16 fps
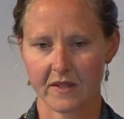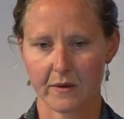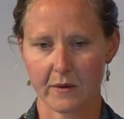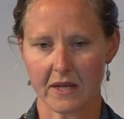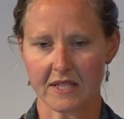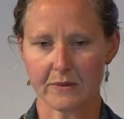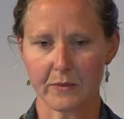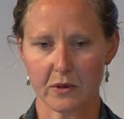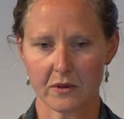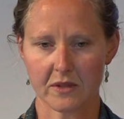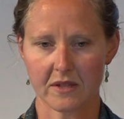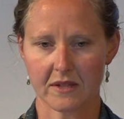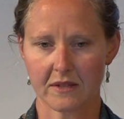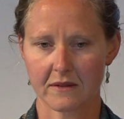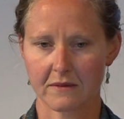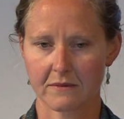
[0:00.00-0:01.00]
I spoke
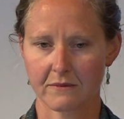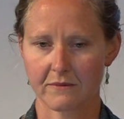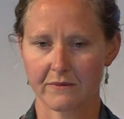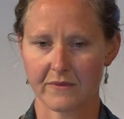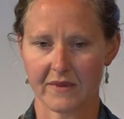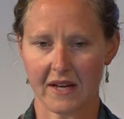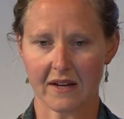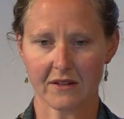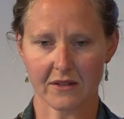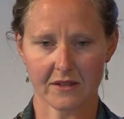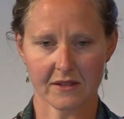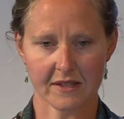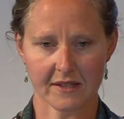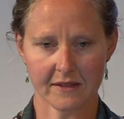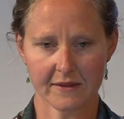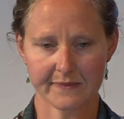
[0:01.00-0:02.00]
to that
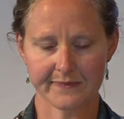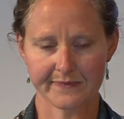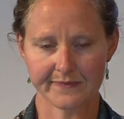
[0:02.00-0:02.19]
earlier.